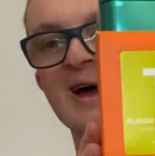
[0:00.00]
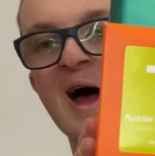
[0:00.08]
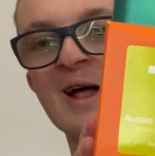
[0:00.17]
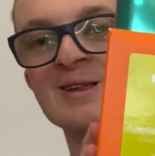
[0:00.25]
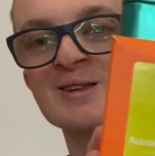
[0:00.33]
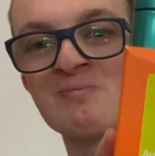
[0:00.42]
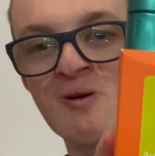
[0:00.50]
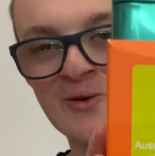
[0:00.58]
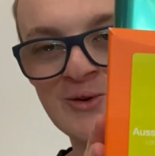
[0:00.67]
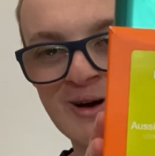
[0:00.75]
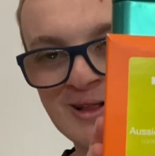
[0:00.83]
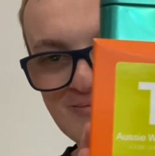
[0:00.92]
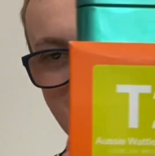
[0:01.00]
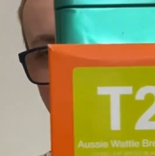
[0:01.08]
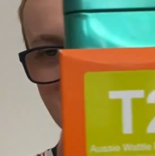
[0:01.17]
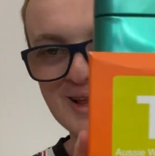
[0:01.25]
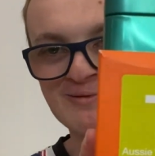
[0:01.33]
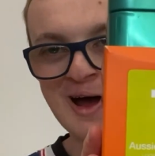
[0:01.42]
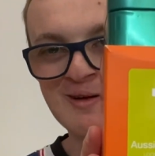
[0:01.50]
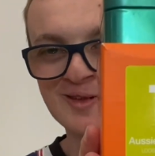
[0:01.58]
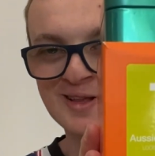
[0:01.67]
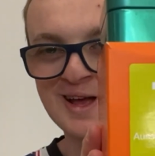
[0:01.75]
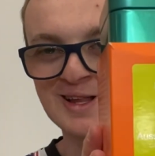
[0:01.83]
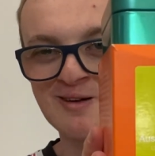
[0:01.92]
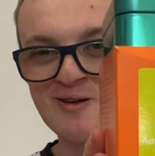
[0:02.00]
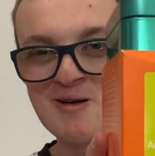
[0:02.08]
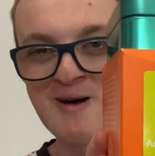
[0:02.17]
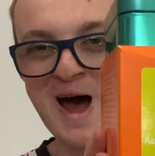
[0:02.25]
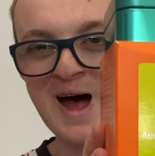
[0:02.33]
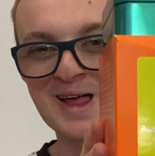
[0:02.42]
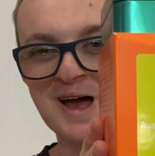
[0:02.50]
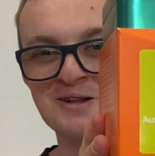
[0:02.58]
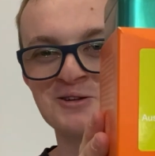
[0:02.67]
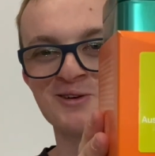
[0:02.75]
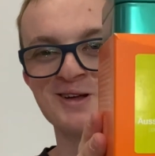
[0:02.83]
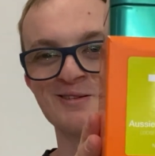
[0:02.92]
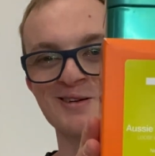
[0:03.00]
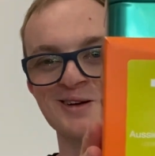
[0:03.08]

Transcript: And it's probably one of my least favourite teas I've ever had, actually.